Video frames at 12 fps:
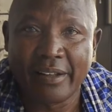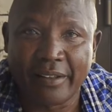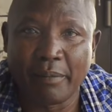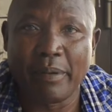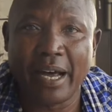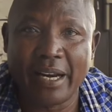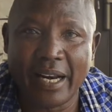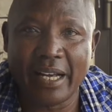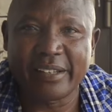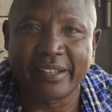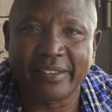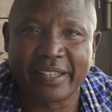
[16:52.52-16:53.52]

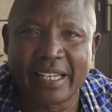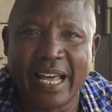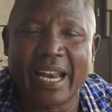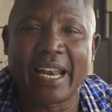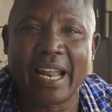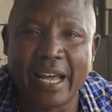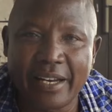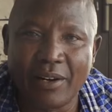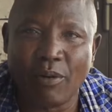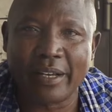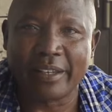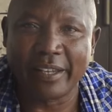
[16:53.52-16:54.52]
98
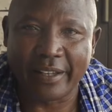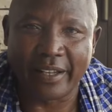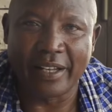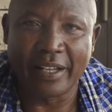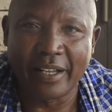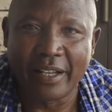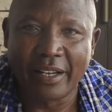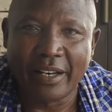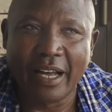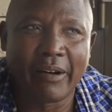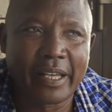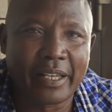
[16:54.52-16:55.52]
wa kike
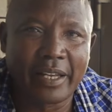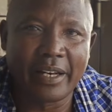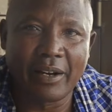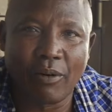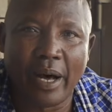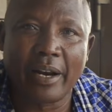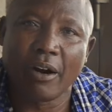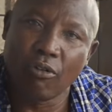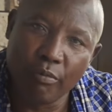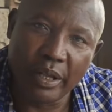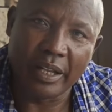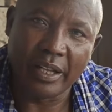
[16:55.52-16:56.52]
na wengine
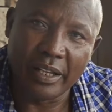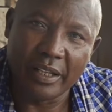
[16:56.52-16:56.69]
wanaume,